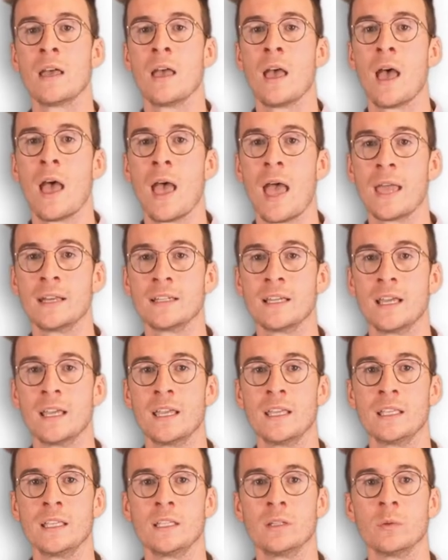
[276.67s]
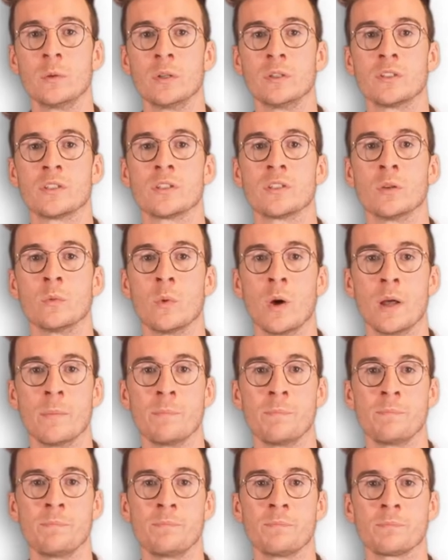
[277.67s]
header equals to 1
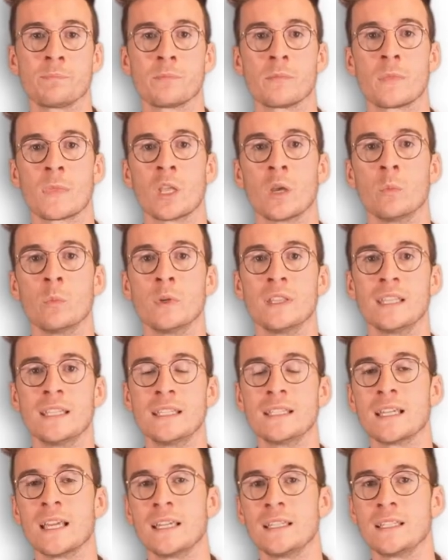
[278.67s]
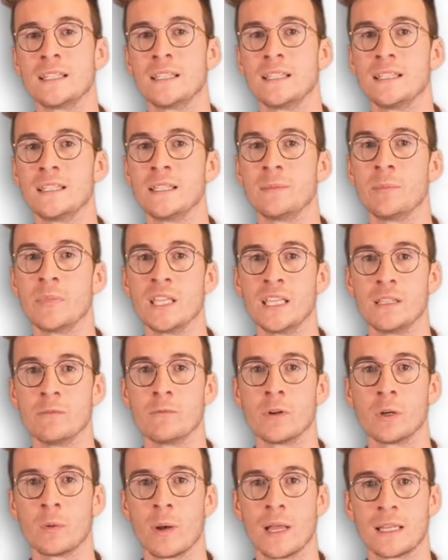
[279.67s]
with each HTTP
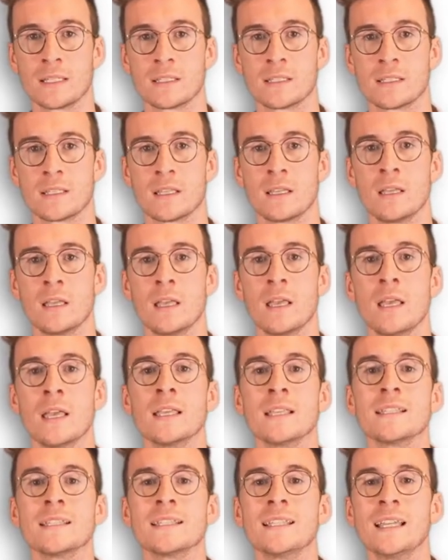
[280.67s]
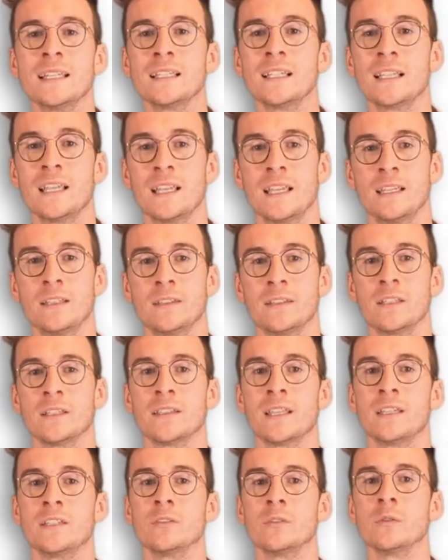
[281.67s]
request, signaling that
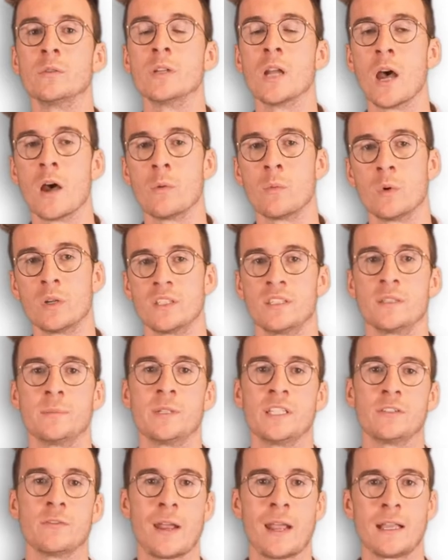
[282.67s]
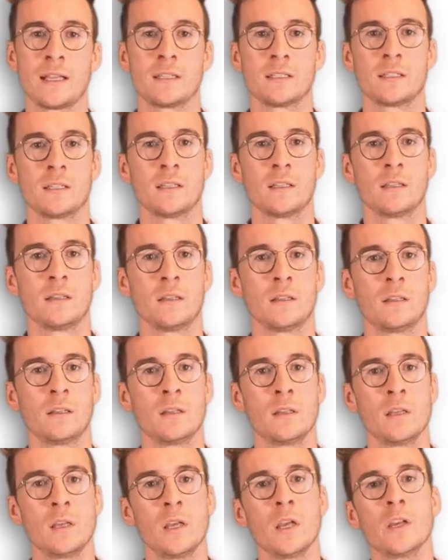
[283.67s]
they do not want to be tracked.
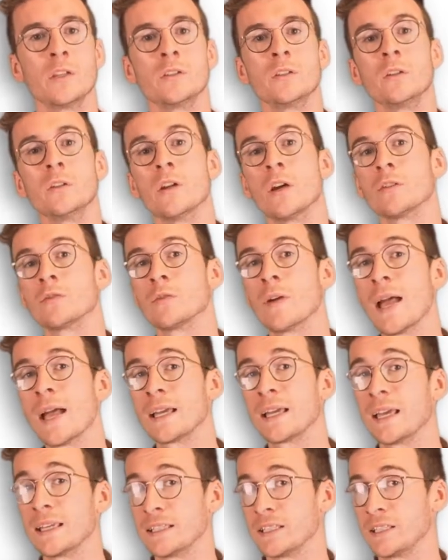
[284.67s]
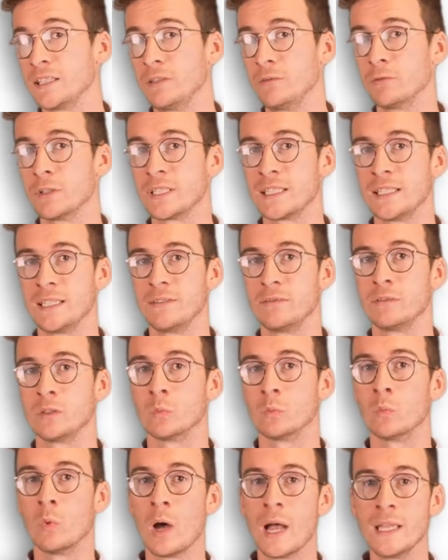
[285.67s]
Do Not Track actually
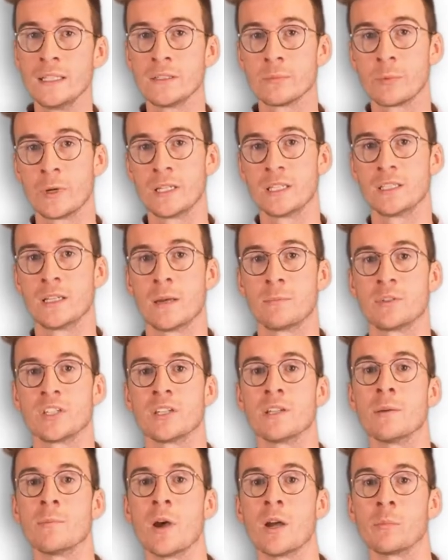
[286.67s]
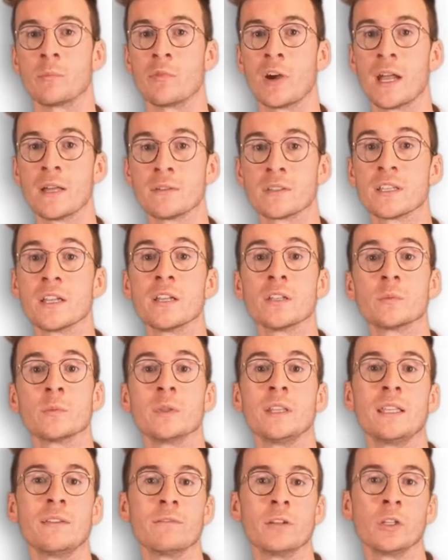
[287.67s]
received widespread adoption among browsers,
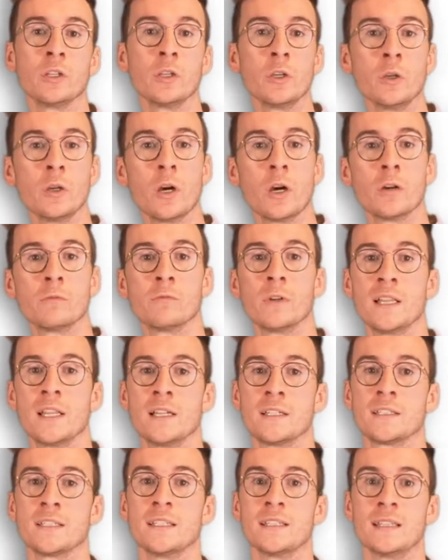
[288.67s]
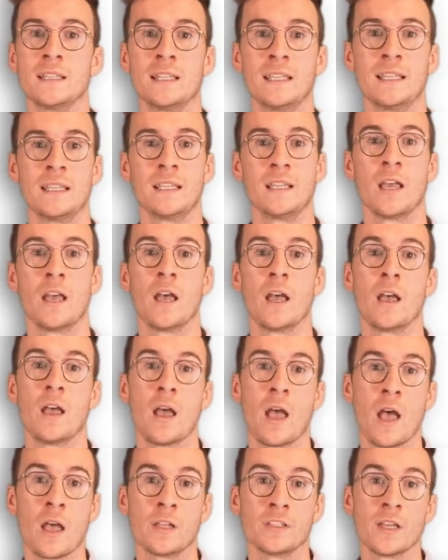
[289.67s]
with even Google reluctantly
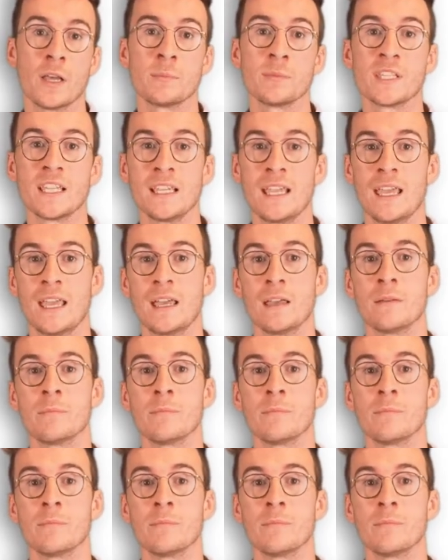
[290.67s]
adopting it.